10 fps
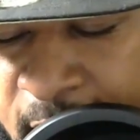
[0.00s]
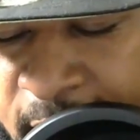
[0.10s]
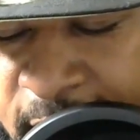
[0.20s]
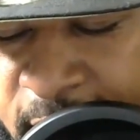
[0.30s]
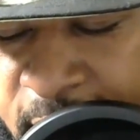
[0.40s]

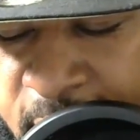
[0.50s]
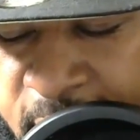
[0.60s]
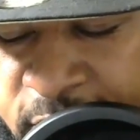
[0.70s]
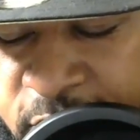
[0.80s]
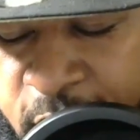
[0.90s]
here.
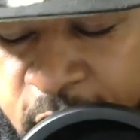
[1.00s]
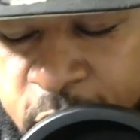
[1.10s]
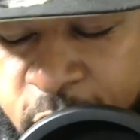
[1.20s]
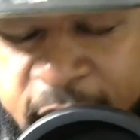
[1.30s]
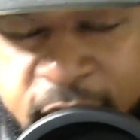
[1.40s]
Is Carl
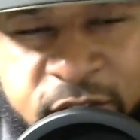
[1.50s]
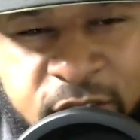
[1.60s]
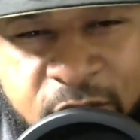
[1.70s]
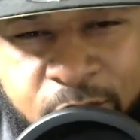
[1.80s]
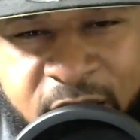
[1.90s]

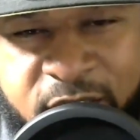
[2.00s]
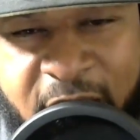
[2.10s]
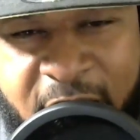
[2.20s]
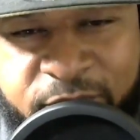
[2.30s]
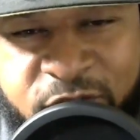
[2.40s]
Granderson the best
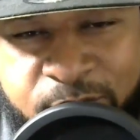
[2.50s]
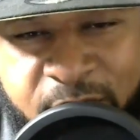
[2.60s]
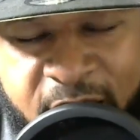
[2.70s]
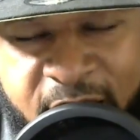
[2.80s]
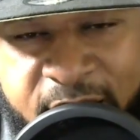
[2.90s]
option
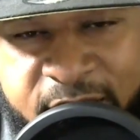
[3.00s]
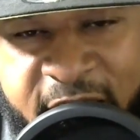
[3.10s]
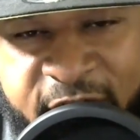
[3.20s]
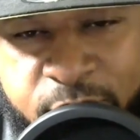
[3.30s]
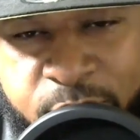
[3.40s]
behind
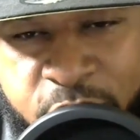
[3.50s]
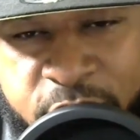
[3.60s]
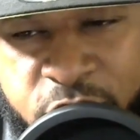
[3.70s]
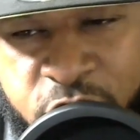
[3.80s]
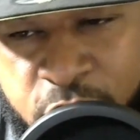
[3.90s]

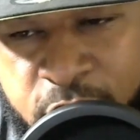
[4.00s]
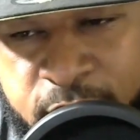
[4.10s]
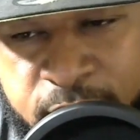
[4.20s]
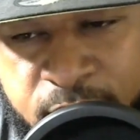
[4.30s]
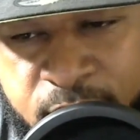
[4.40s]
Davenport and
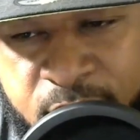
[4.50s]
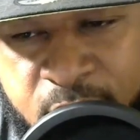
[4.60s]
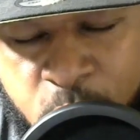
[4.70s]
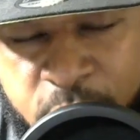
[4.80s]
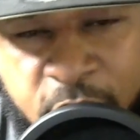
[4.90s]
Jordan?
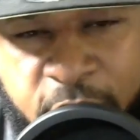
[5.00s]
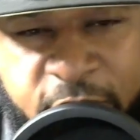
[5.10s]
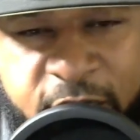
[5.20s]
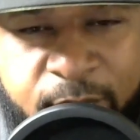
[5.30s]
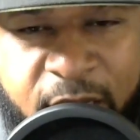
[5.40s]
What do y'all
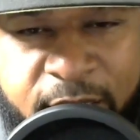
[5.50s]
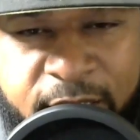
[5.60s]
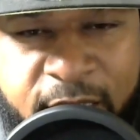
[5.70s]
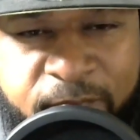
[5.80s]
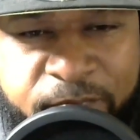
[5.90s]
think about
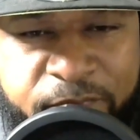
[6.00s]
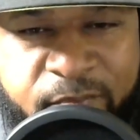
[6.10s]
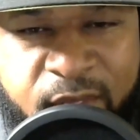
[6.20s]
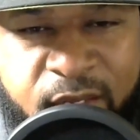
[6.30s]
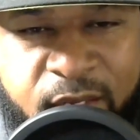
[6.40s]
that?
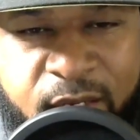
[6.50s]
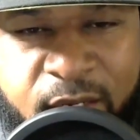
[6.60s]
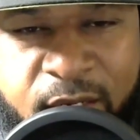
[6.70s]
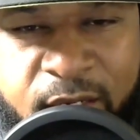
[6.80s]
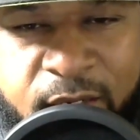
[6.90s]

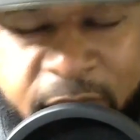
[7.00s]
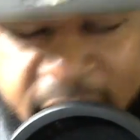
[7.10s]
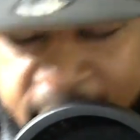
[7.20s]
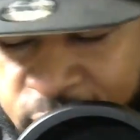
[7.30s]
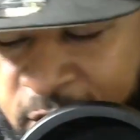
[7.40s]

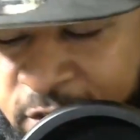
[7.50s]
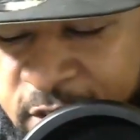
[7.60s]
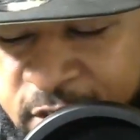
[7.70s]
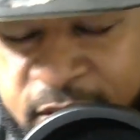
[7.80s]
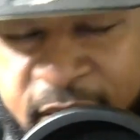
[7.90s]
Pass
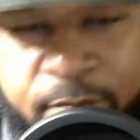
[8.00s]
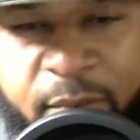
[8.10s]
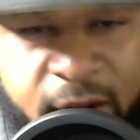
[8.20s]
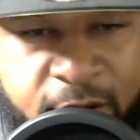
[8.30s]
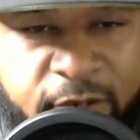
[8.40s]
rusher is
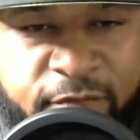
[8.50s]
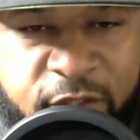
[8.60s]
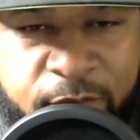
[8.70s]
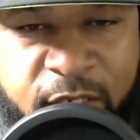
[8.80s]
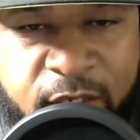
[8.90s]
imperative
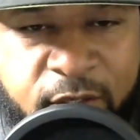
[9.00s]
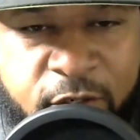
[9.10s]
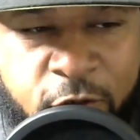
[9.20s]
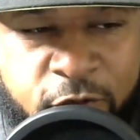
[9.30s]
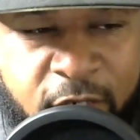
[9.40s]
to me. You
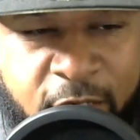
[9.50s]
know,